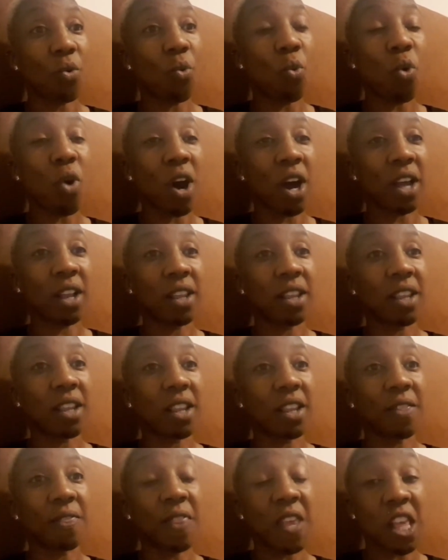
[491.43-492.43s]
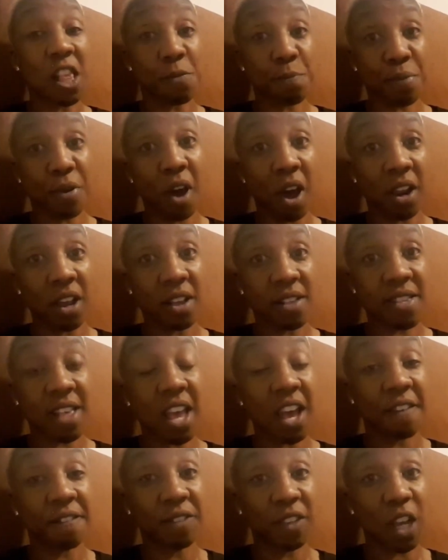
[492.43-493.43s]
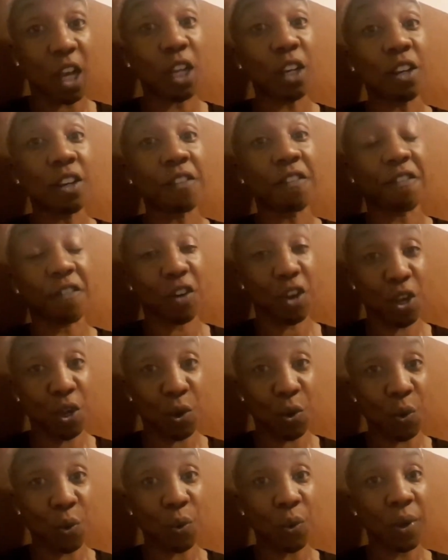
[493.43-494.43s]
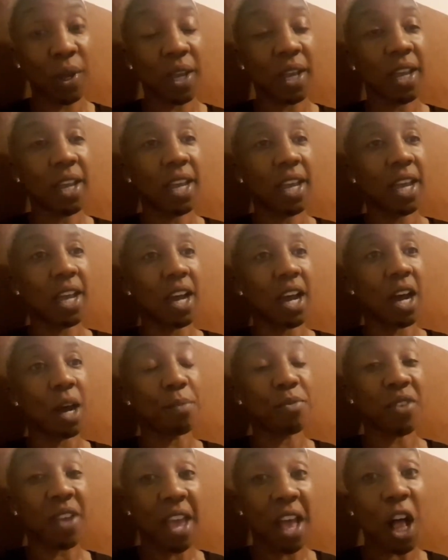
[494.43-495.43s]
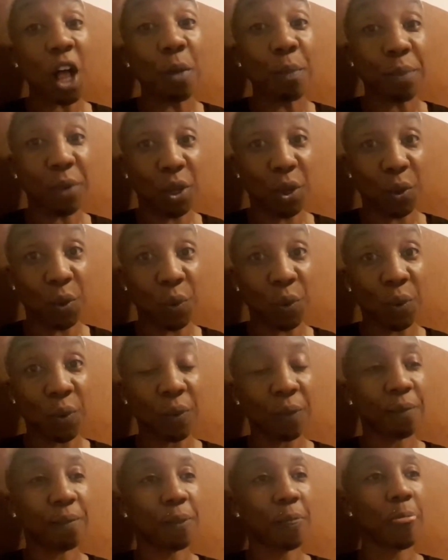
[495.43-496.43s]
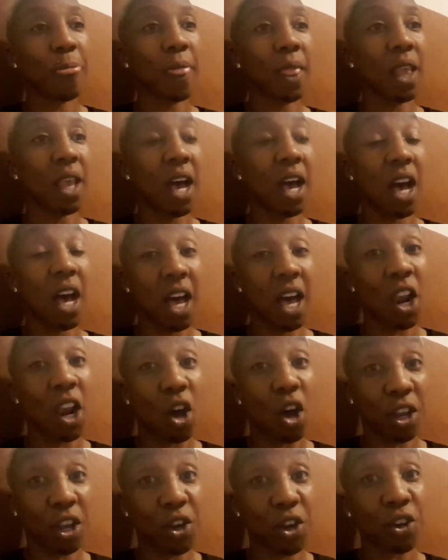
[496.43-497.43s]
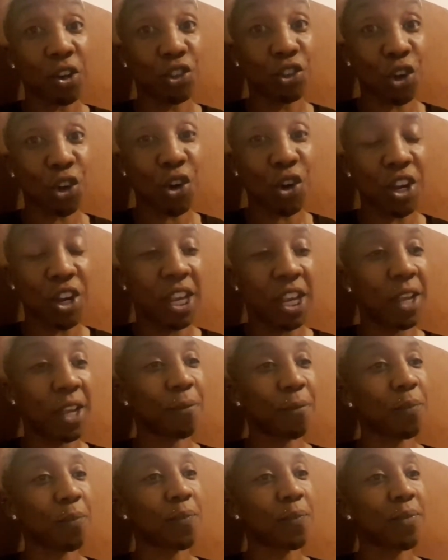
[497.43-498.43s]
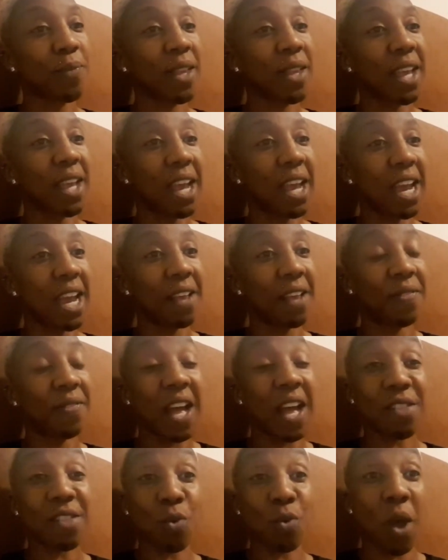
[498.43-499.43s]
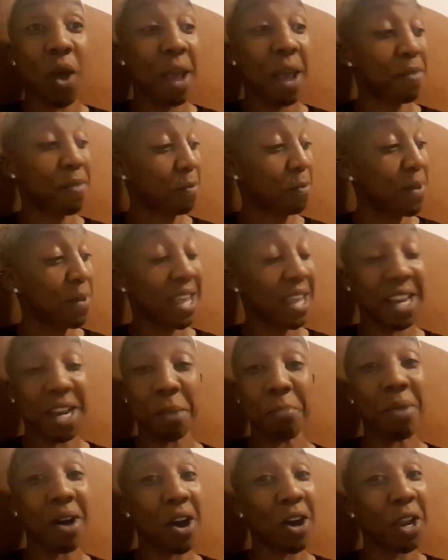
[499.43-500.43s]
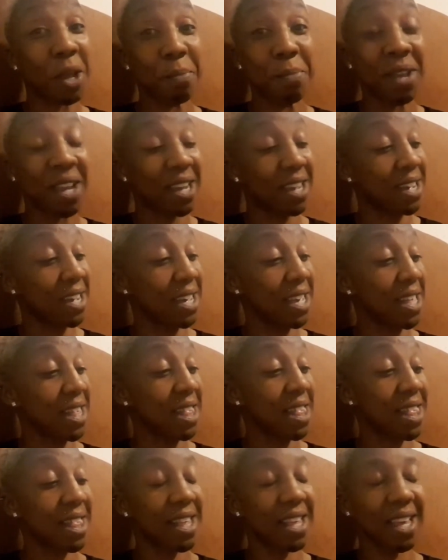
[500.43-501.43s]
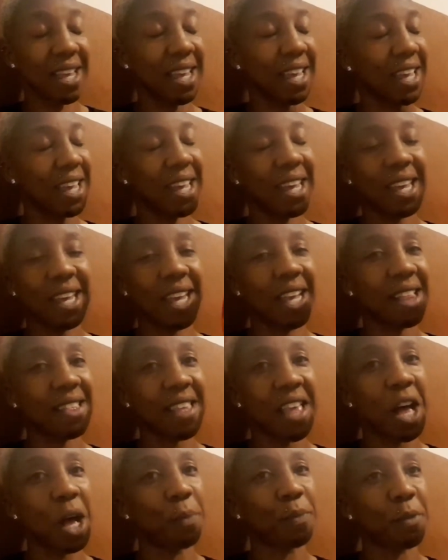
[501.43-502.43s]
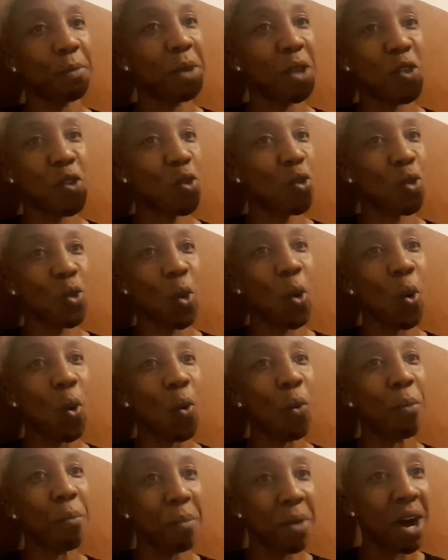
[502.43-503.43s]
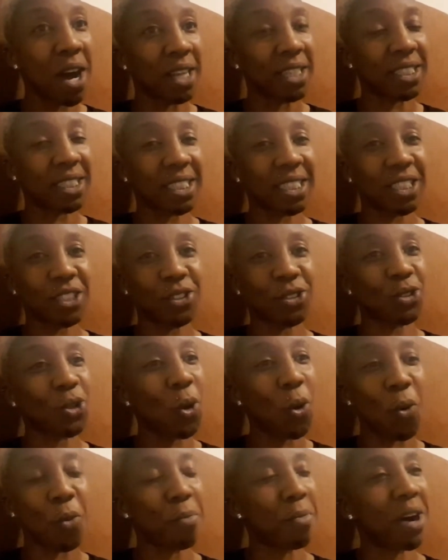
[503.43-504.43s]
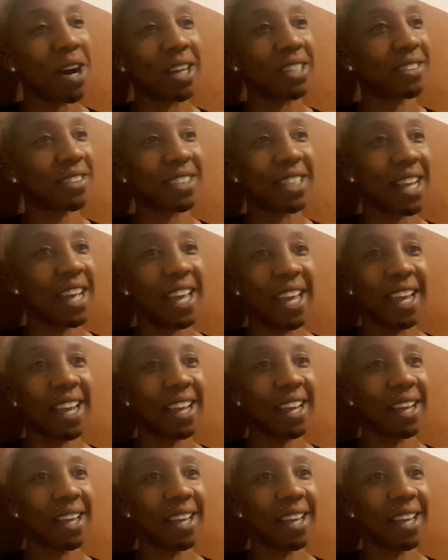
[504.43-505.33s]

what these products have done for you to help you along your journey. And that's why I'm speaking about it, because it's helped me so much, so much. Like,